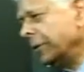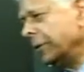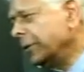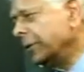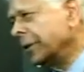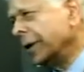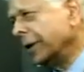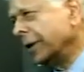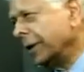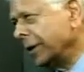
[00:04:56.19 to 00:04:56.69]

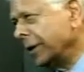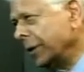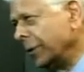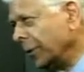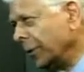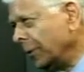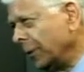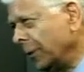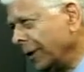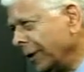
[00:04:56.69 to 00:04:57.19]
try to
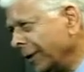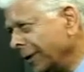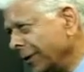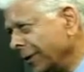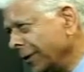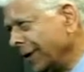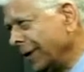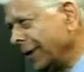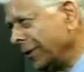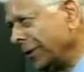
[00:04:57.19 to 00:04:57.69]
control the
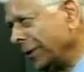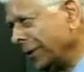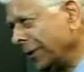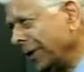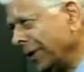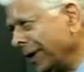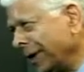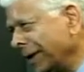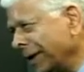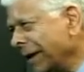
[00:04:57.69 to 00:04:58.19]
internet so
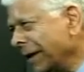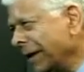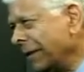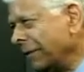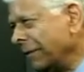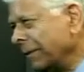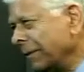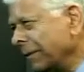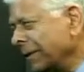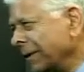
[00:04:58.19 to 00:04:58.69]
that
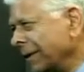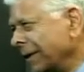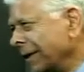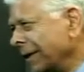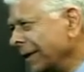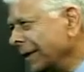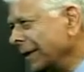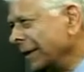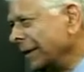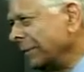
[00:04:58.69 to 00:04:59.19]

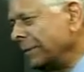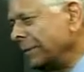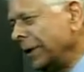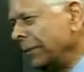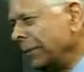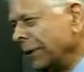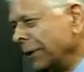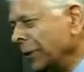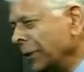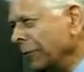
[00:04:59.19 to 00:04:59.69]
uh,
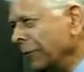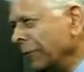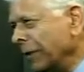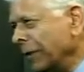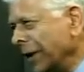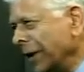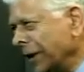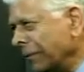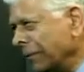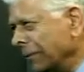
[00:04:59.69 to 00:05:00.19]
people don't
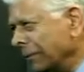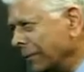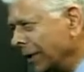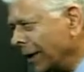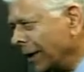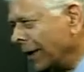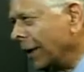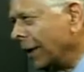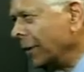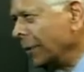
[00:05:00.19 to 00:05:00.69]
find
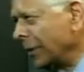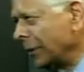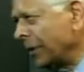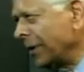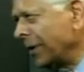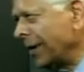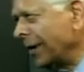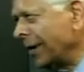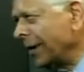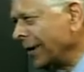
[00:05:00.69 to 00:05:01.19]
our
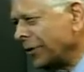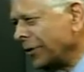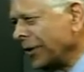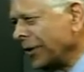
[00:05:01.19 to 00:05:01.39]
site as